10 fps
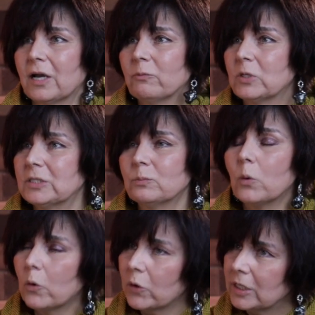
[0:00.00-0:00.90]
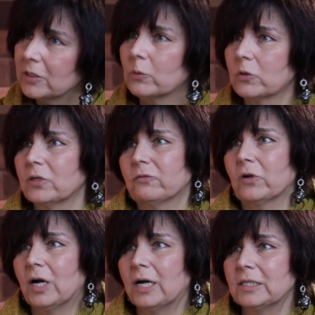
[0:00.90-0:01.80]
I was more in the Word of
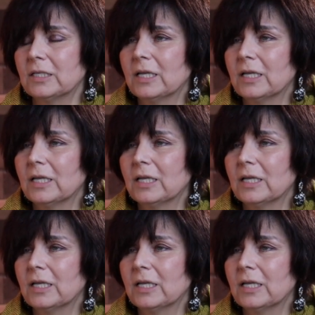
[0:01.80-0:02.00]
God.